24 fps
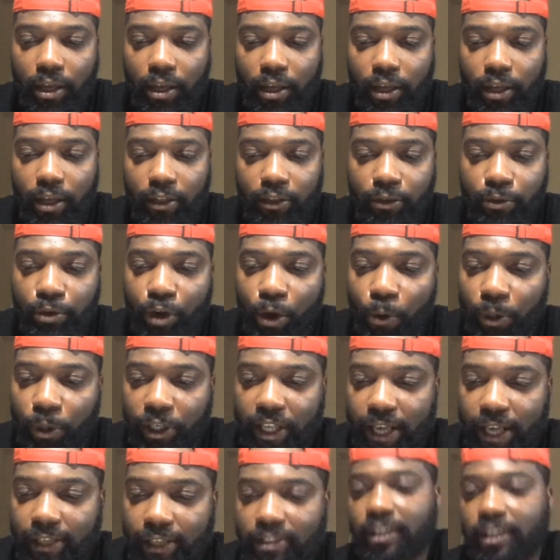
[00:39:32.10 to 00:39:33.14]
what that
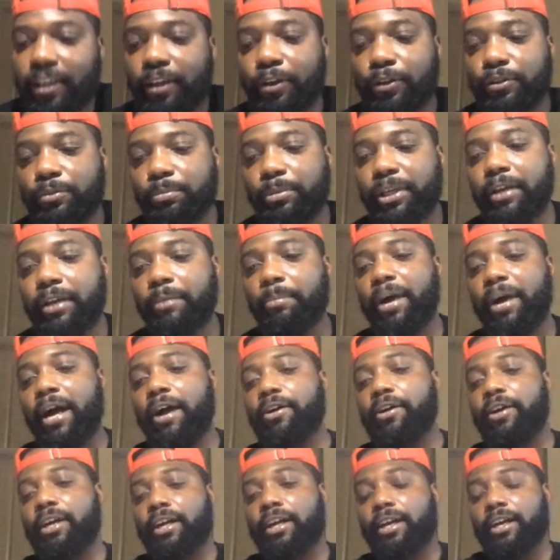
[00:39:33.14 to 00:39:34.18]
tells me about
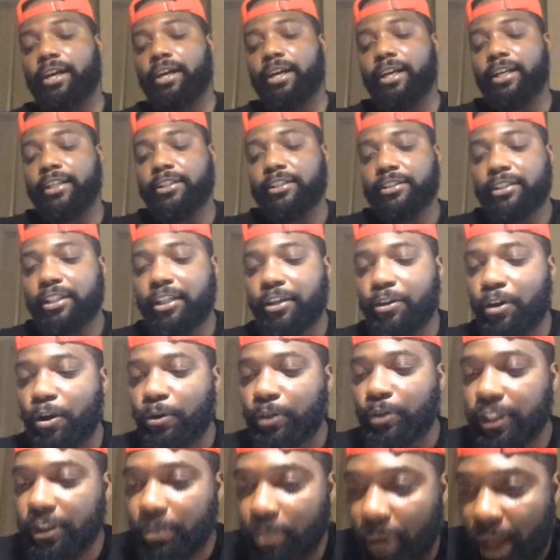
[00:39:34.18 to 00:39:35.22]
us here on this
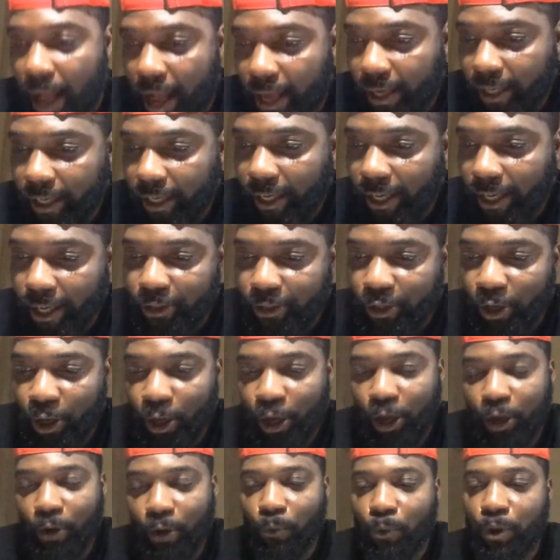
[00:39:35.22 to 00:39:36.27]
podcast?
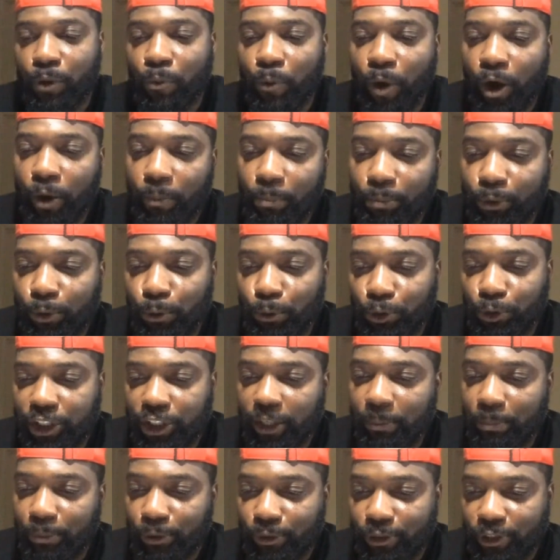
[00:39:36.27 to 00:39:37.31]
We weren't blue
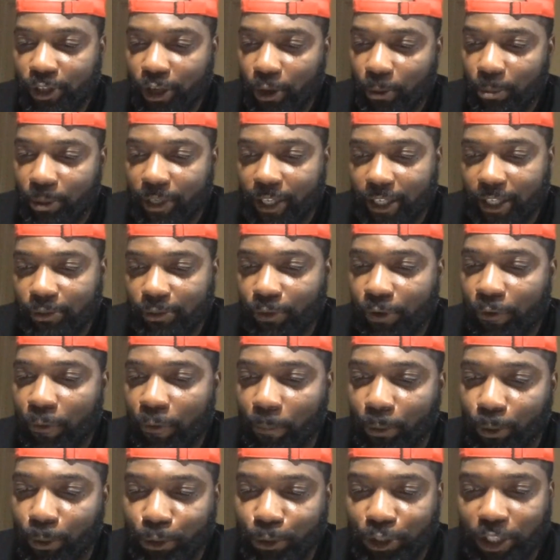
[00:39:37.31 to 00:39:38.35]
chippers though, because we were blue
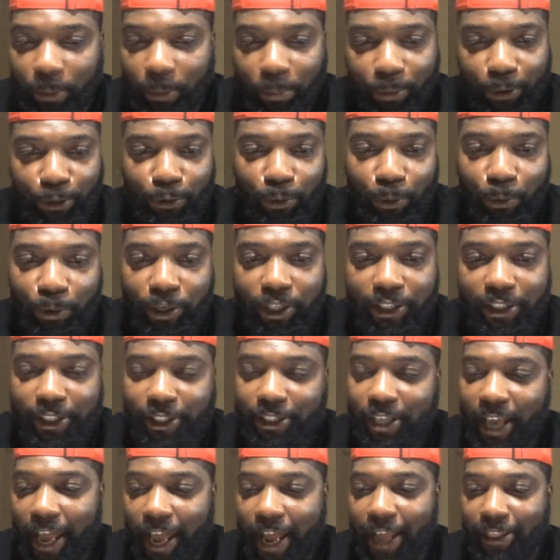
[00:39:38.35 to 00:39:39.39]
chippers. We would have just
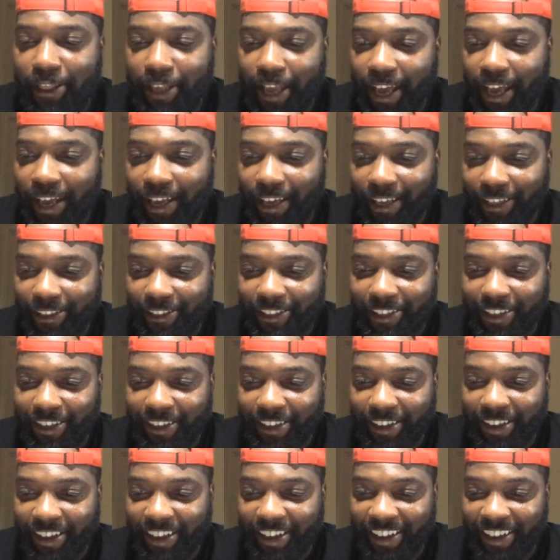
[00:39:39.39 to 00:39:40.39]
had the A's then, huh?